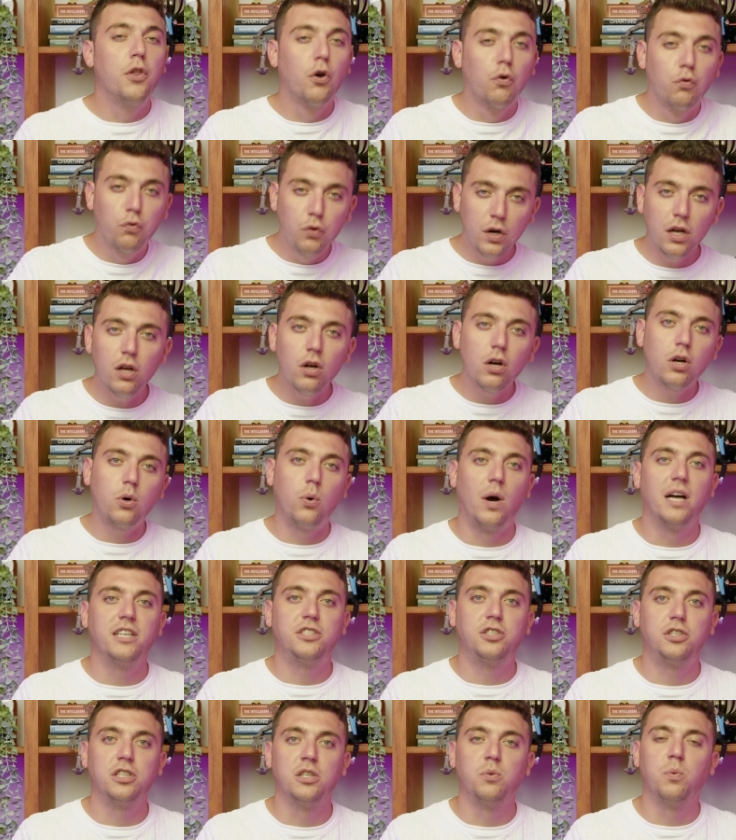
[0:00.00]
real
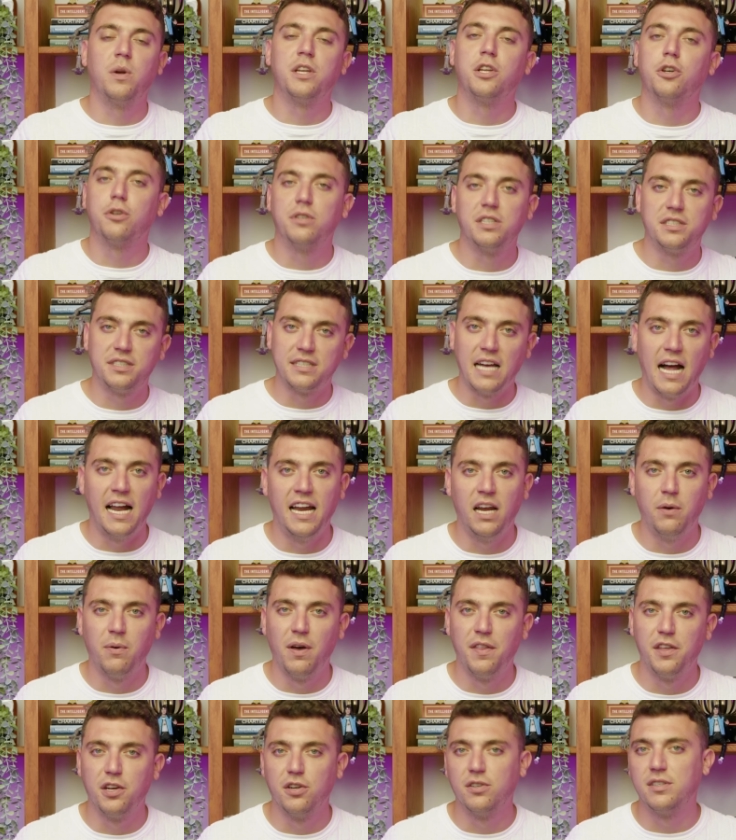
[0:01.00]
question when you're deciding
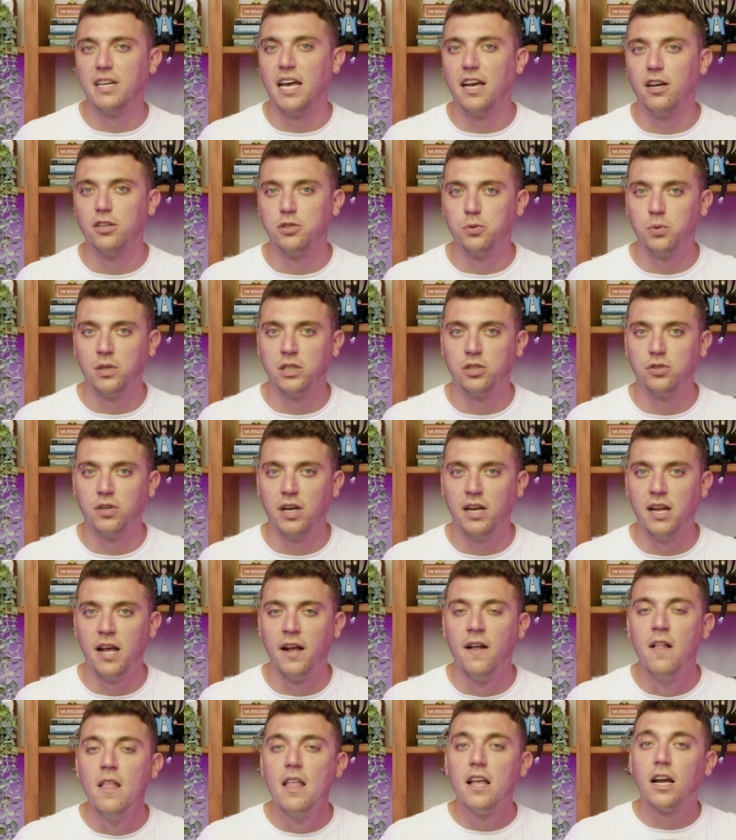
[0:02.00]
whether you're day or swing
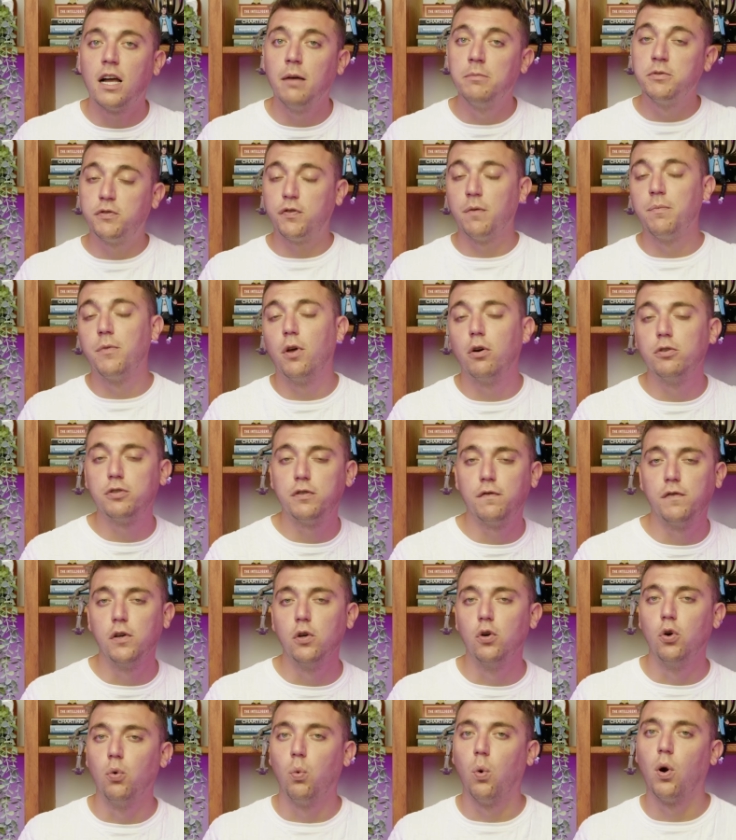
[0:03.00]
trading comes from those of
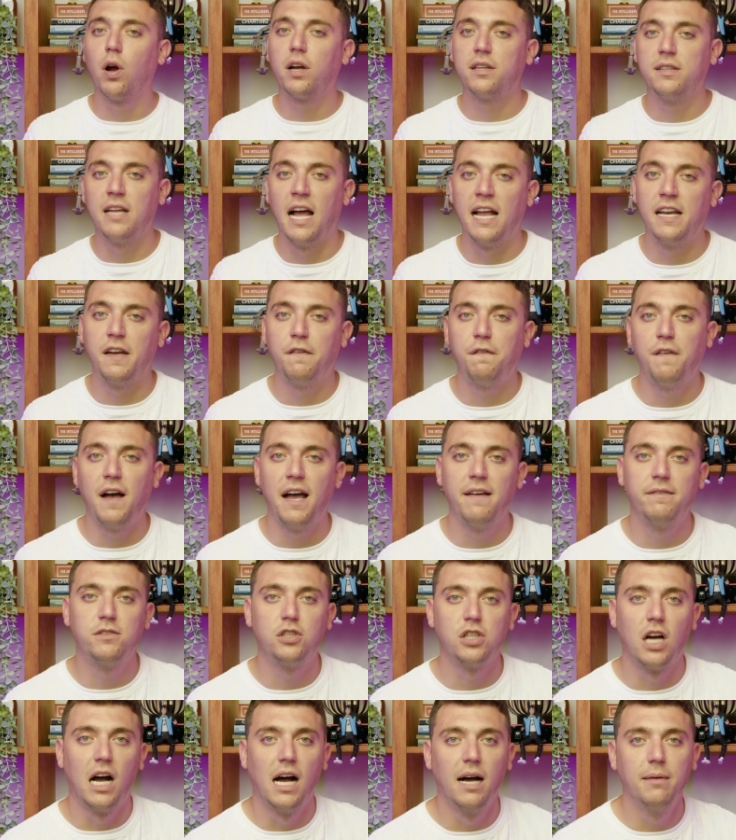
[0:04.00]
you who work 9-to-5
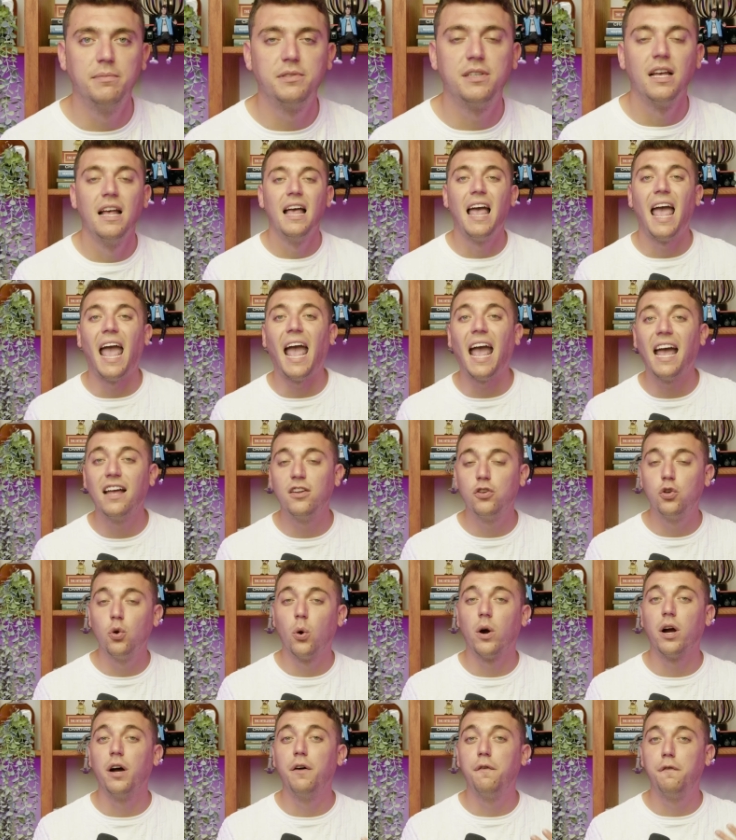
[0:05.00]
jobs and
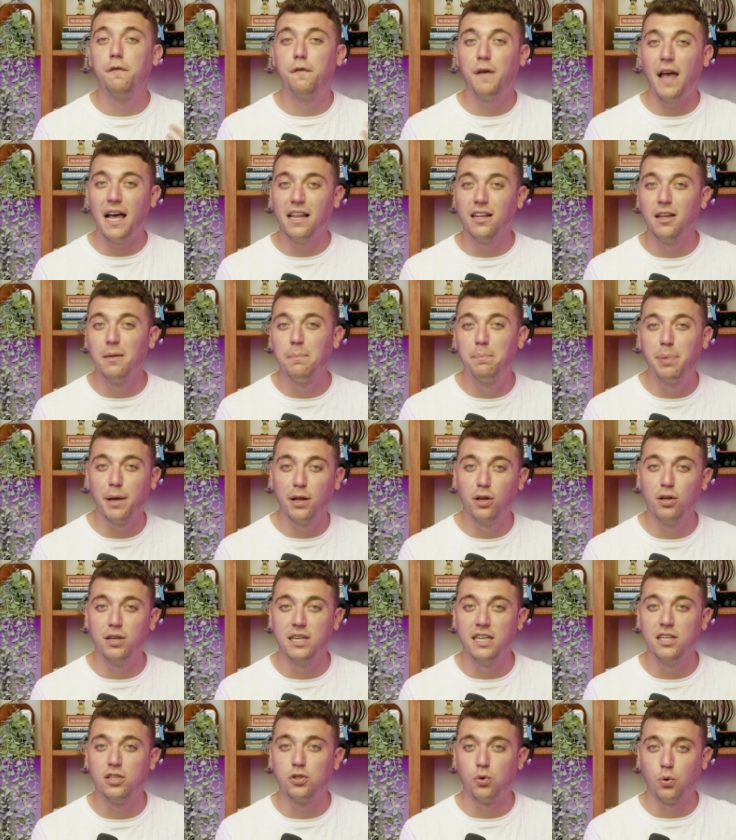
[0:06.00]
your
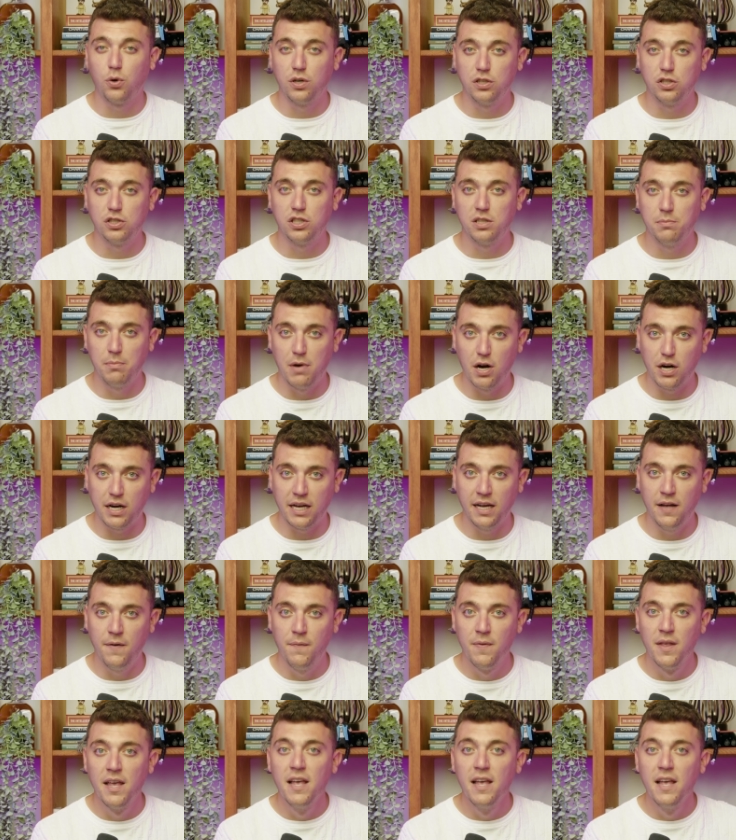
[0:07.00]
availability towards the market.